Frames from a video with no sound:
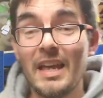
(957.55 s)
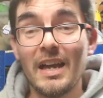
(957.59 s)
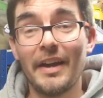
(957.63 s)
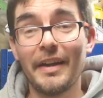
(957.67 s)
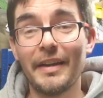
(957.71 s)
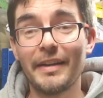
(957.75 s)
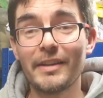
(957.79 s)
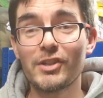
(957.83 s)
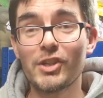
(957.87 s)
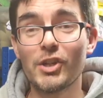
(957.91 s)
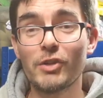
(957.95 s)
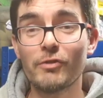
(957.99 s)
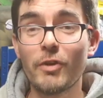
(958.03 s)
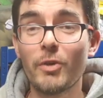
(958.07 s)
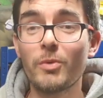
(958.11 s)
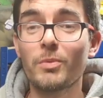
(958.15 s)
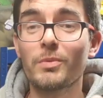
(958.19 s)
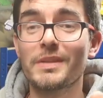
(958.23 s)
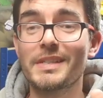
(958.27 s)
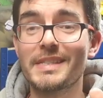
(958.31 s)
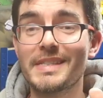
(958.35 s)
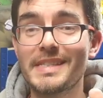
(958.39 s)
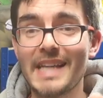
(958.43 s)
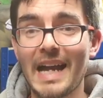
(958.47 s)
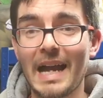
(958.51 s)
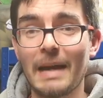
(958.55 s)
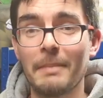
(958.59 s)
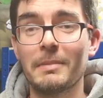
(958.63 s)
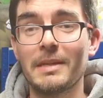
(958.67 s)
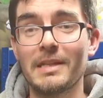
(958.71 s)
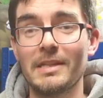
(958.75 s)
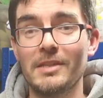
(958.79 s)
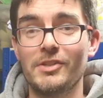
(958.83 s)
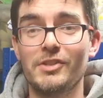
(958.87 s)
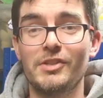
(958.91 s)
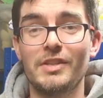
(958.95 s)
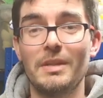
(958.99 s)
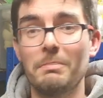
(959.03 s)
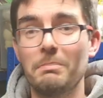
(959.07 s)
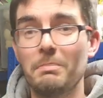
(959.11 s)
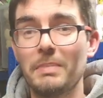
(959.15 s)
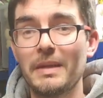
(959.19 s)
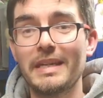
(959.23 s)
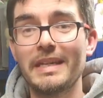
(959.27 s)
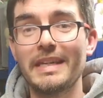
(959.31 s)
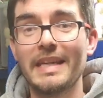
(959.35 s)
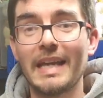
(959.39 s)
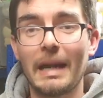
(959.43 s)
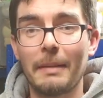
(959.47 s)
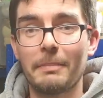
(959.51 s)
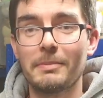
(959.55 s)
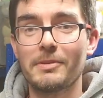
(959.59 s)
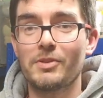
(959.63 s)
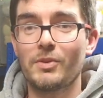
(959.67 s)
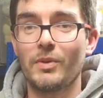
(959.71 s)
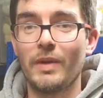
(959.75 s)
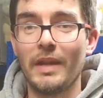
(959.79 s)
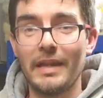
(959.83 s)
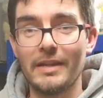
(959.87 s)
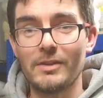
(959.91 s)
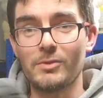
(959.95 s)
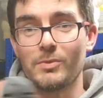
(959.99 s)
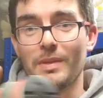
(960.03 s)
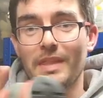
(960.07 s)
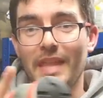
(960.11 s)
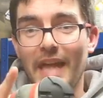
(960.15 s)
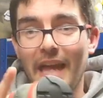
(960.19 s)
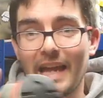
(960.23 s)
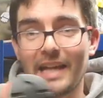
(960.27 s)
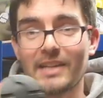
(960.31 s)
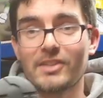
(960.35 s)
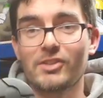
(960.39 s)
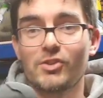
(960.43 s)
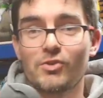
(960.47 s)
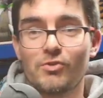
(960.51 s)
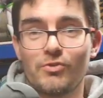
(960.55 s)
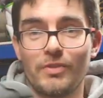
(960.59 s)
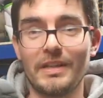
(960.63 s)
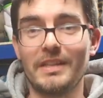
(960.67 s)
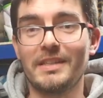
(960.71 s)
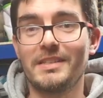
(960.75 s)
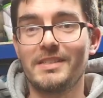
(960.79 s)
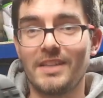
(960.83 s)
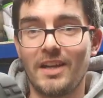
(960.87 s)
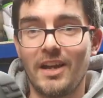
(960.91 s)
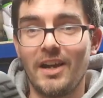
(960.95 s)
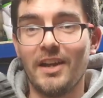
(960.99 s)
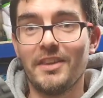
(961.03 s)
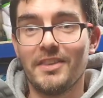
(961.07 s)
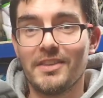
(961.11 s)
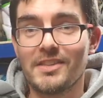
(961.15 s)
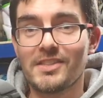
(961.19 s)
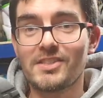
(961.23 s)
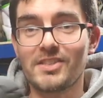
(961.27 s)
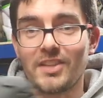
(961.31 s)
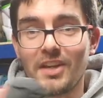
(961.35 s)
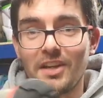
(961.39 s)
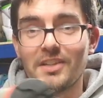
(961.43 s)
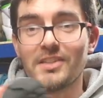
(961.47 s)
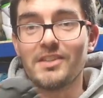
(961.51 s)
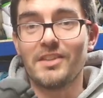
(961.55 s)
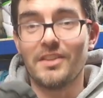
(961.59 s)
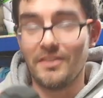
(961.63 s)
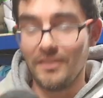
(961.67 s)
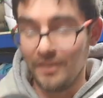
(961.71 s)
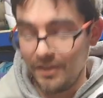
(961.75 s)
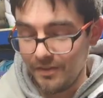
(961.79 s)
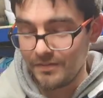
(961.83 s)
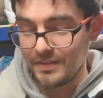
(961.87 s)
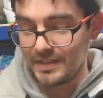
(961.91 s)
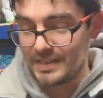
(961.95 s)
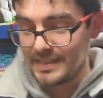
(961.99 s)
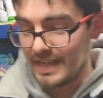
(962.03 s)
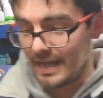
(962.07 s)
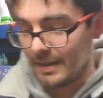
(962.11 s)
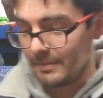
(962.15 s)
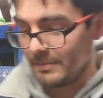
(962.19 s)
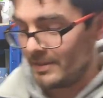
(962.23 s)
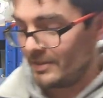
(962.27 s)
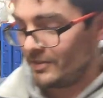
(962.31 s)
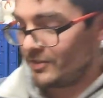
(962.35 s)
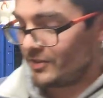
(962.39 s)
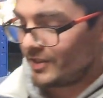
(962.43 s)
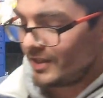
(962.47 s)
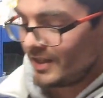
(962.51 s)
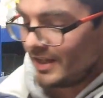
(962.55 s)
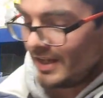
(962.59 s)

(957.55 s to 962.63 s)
I actually wrote damaged in big capital letters with asterisks either side of the, of the damage,